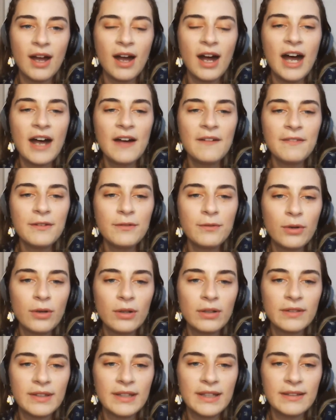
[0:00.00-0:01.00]
How do
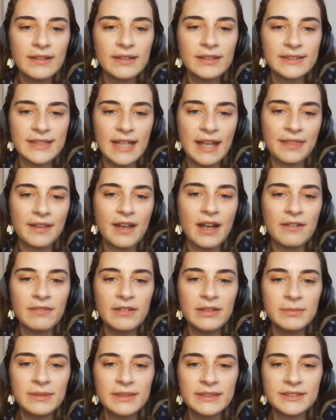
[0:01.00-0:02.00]
world leaders and
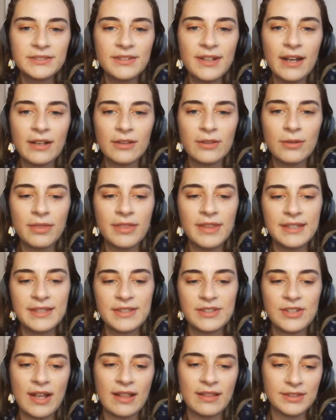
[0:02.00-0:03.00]
governments react to
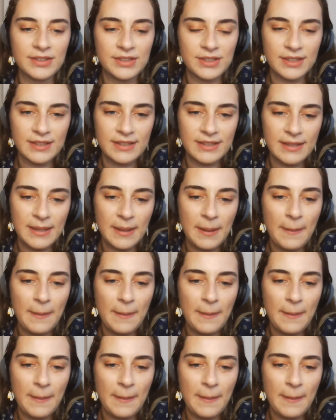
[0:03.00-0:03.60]
these challenges?